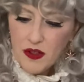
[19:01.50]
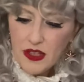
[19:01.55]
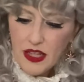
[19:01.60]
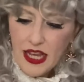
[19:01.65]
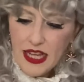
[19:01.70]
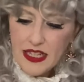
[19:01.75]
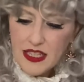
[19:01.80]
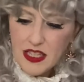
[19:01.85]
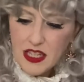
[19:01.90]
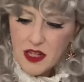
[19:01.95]

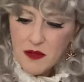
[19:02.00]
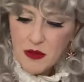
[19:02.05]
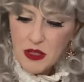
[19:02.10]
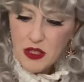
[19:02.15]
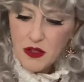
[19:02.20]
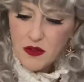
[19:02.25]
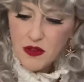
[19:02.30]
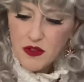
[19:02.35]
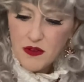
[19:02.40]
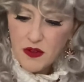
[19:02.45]
Lights can be
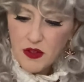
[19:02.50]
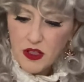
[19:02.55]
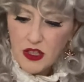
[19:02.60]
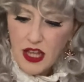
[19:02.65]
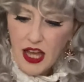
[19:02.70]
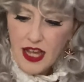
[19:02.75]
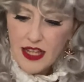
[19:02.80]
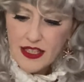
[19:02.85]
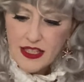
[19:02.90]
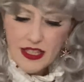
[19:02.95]
used for
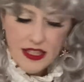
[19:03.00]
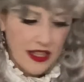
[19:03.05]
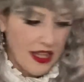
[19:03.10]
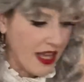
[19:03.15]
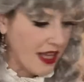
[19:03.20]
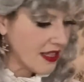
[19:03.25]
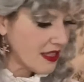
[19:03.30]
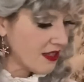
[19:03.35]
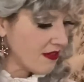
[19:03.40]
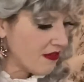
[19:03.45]
lots and
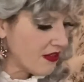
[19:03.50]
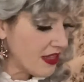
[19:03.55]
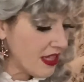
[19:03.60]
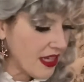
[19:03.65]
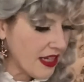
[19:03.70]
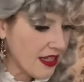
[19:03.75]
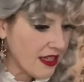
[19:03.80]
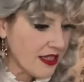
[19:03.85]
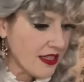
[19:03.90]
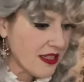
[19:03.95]
lots of
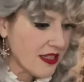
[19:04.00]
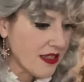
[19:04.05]
things.